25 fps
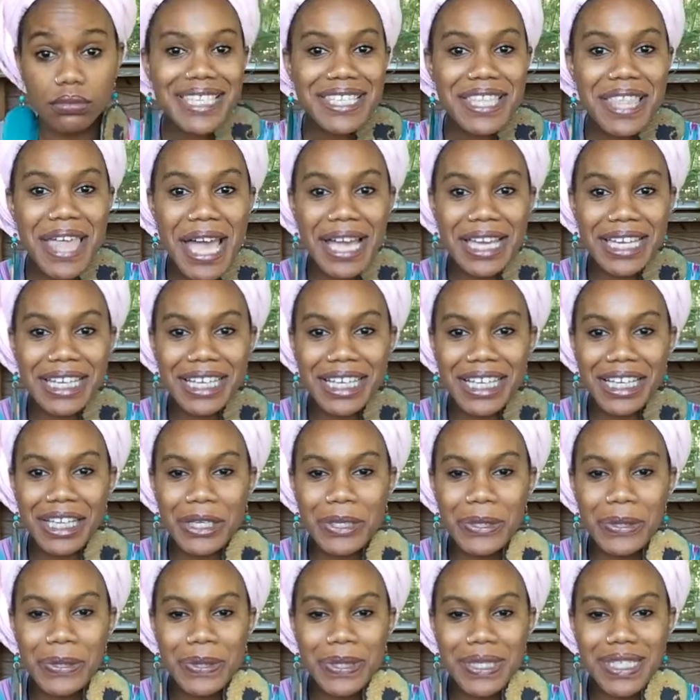So that
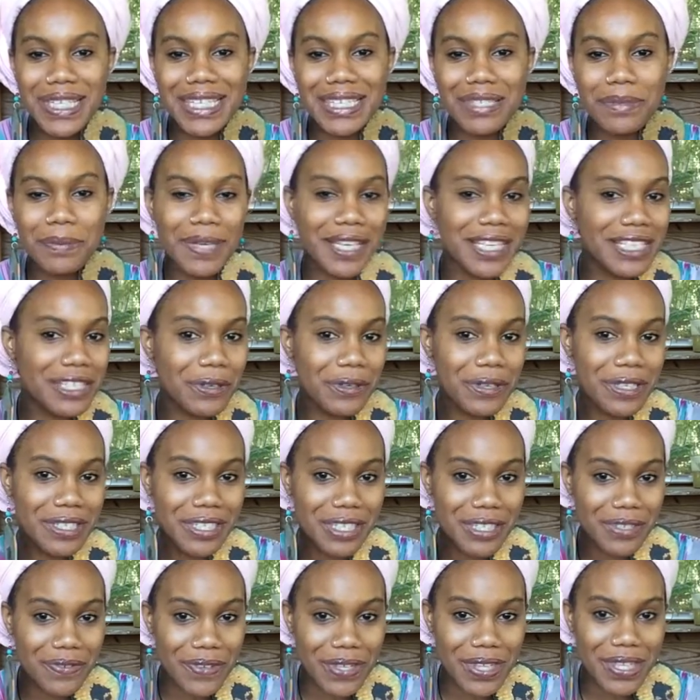concludes this week's
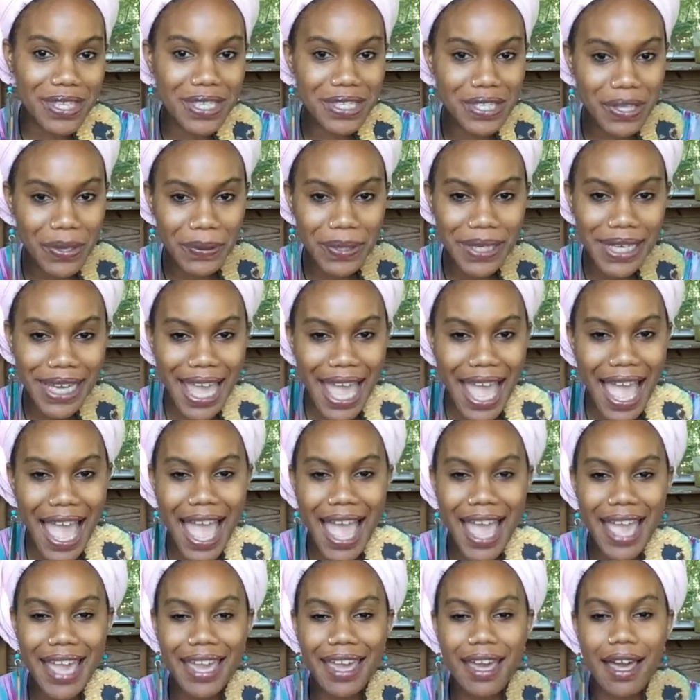crystals for the
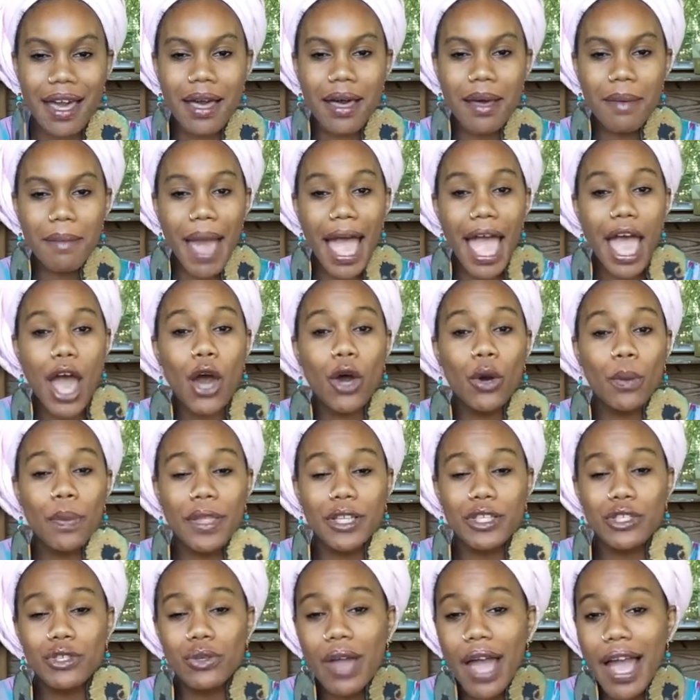zodiac. I hope
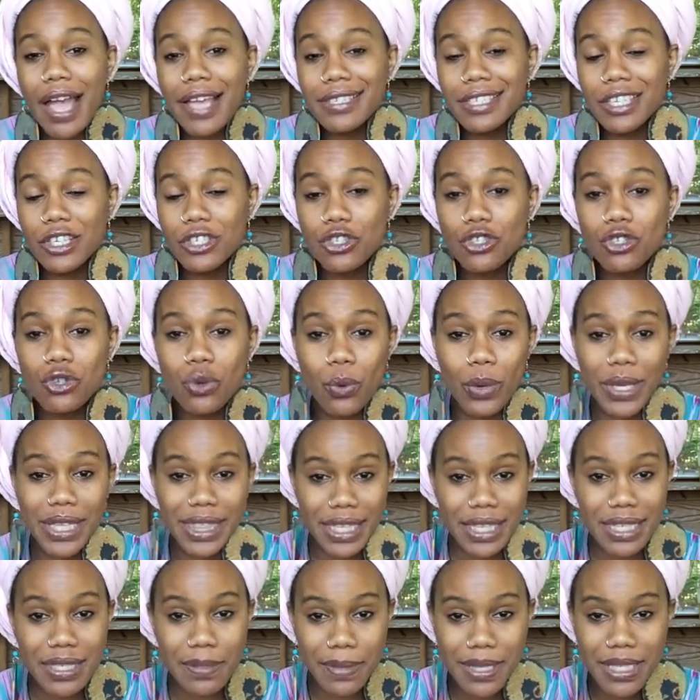that you guys enjoyed
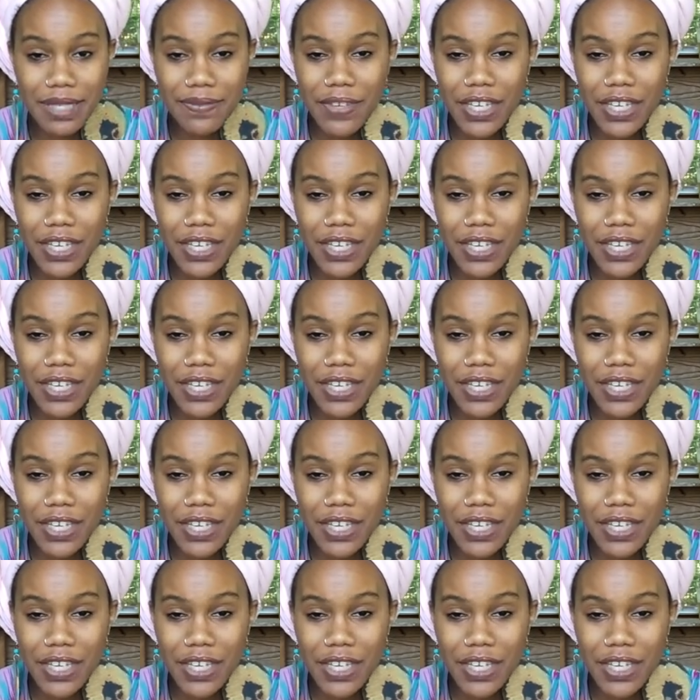this week's